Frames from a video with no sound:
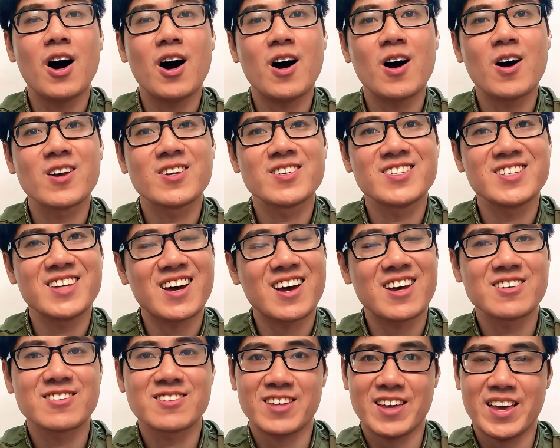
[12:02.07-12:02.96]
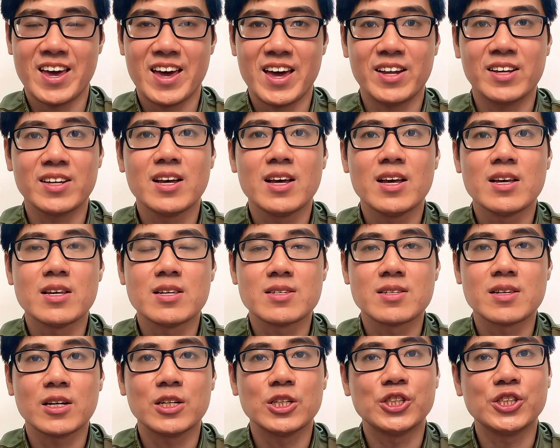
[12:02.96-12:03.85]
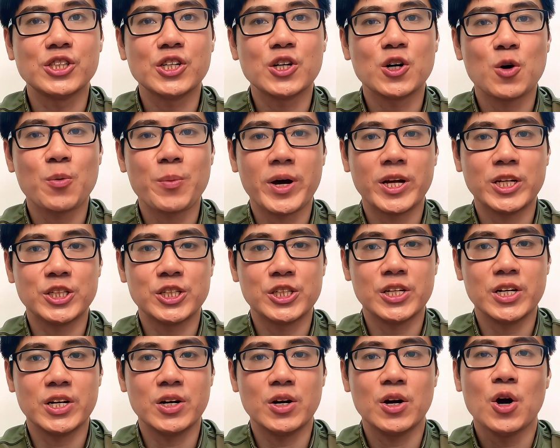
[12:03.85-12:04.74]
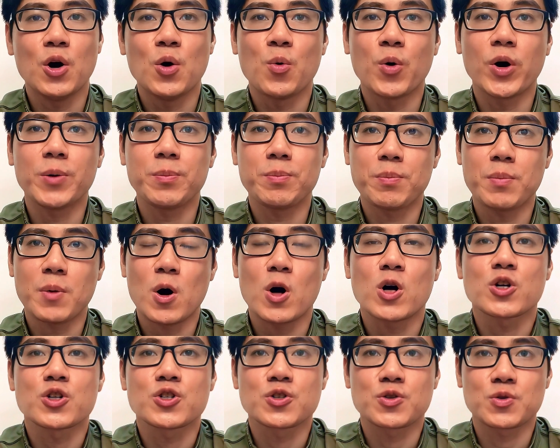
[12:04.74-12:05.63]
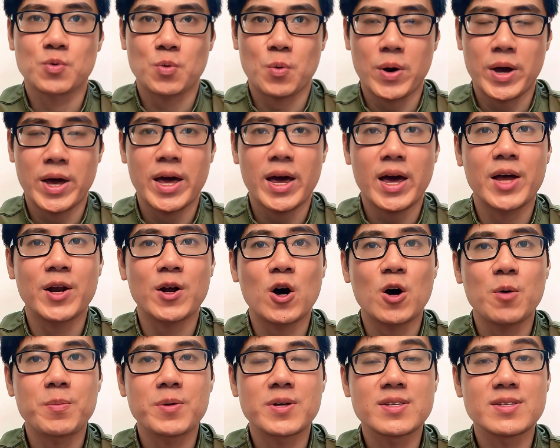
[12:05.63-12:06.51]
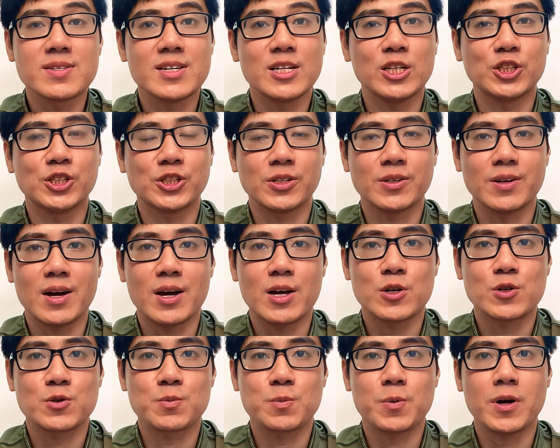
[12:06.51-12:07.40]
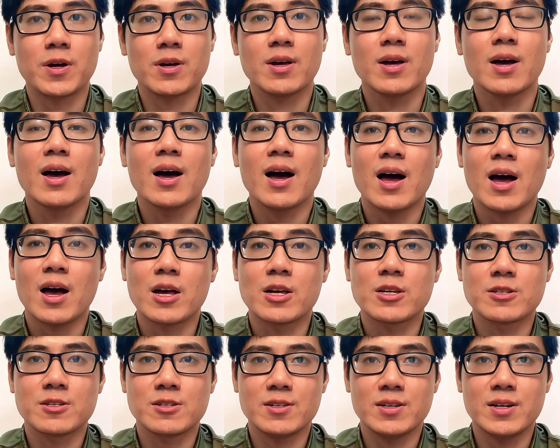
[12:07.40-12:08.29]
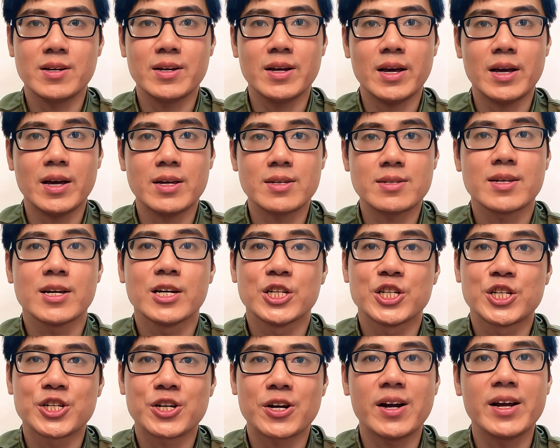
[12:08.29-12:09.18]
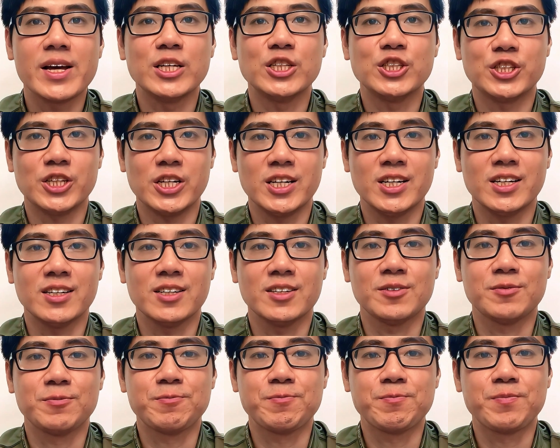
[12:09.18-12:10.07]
On the other hand, the geometry with more square and opposition aspects are seen as challenging.